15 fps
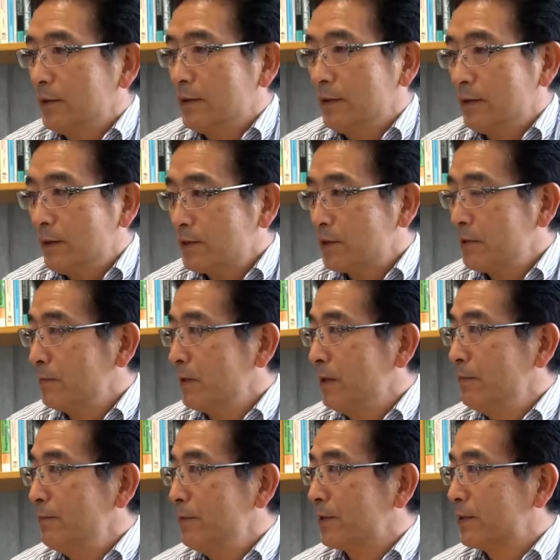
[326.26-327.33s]
there are some
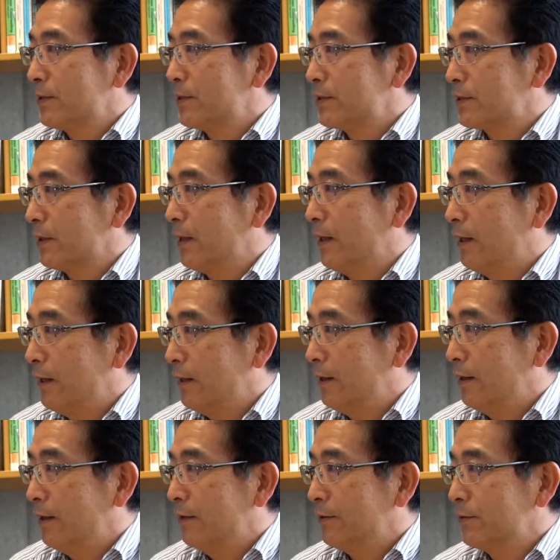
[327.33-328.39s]
companies
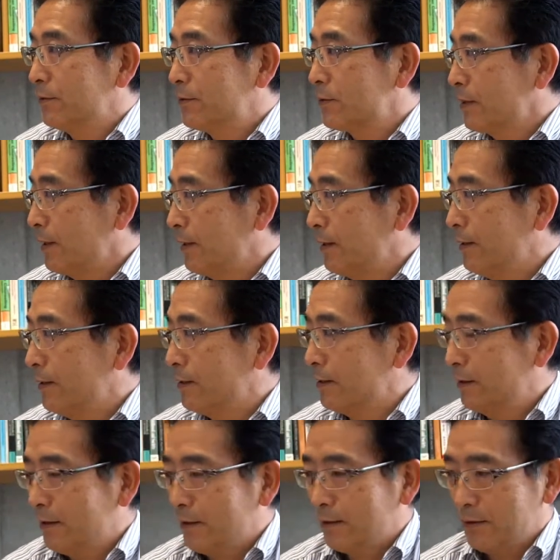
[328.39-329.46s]
who say that,
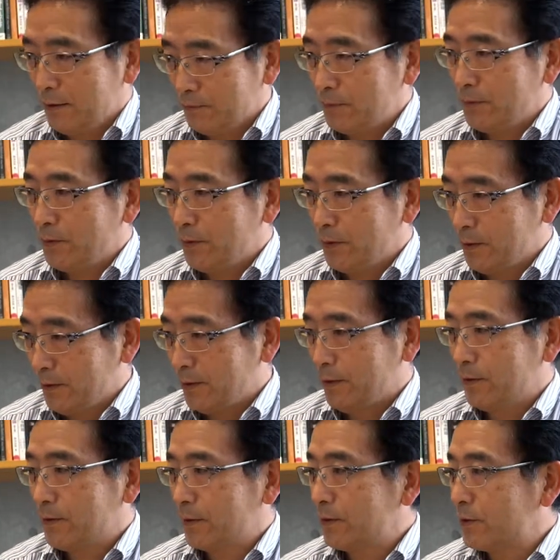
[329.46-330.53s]

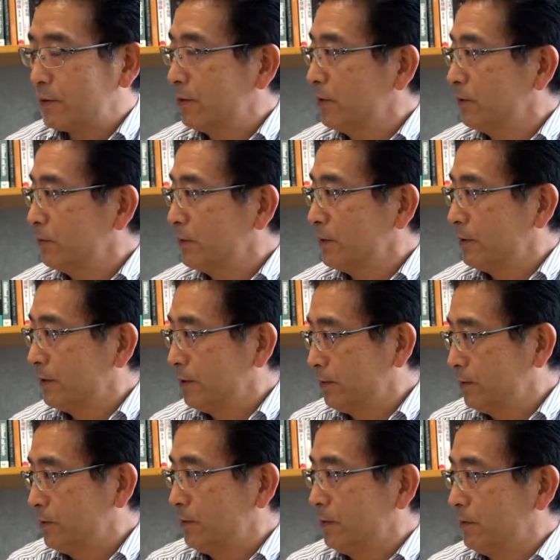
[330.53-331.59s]
sorry, we
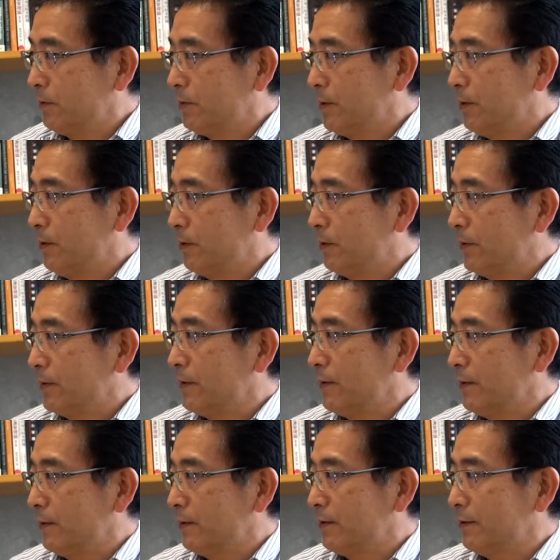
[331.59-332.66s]

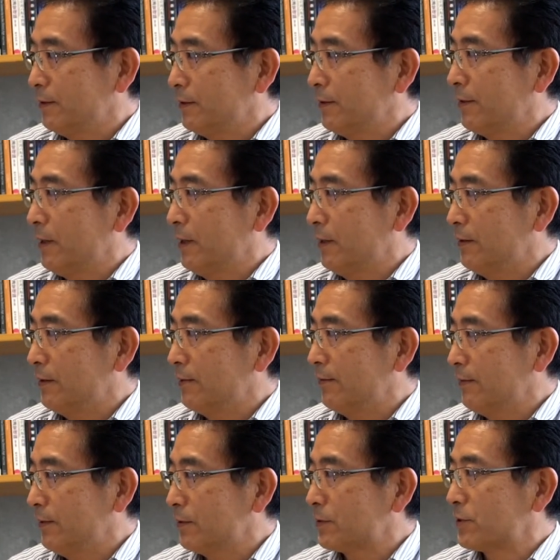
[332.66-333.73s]
already, you know,
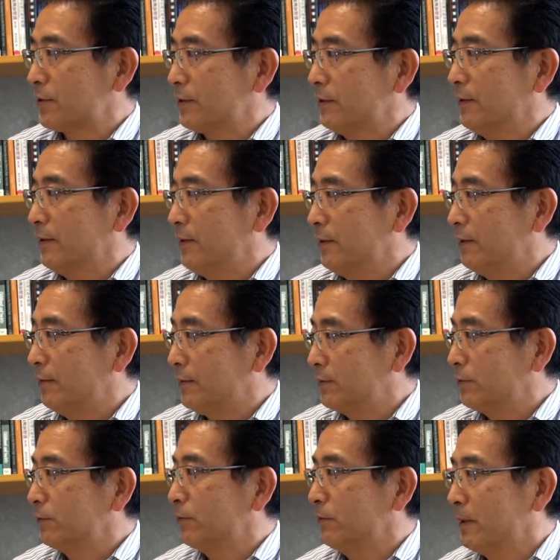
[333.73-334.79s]
finished the
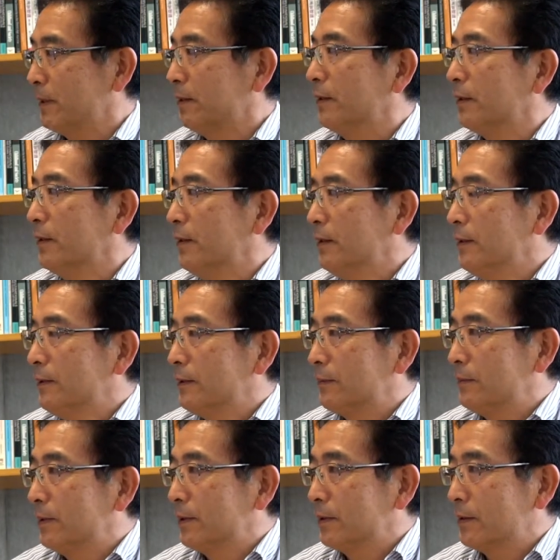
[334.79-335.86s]
recruitment,
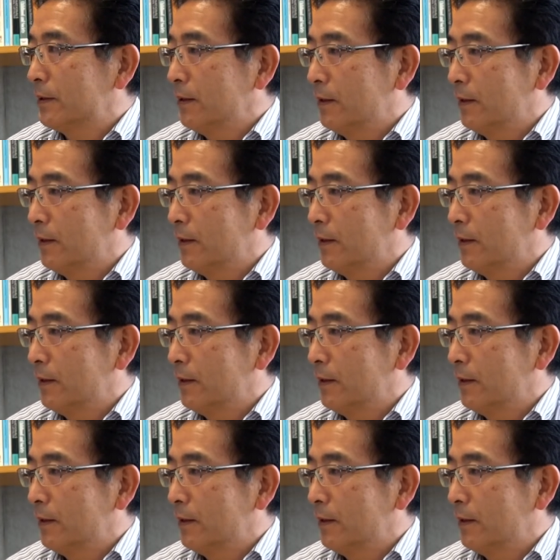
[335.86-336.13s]
but